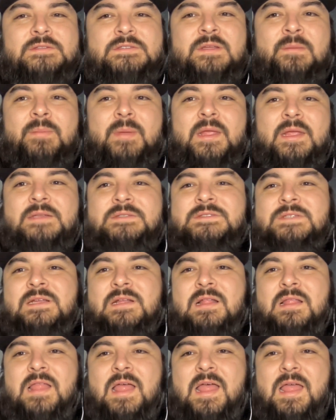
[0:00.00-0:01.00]
to be in
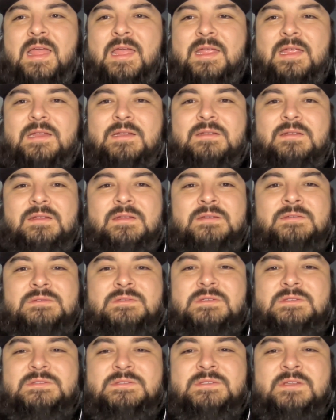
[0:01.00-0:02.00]
decline
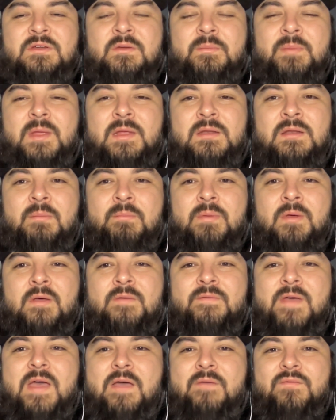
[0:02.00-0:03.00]
and to still be an
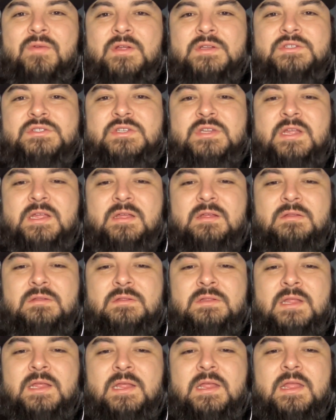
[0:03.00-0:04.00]
above average
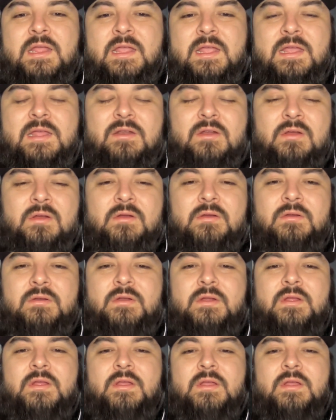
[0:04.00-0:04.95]
league hitter,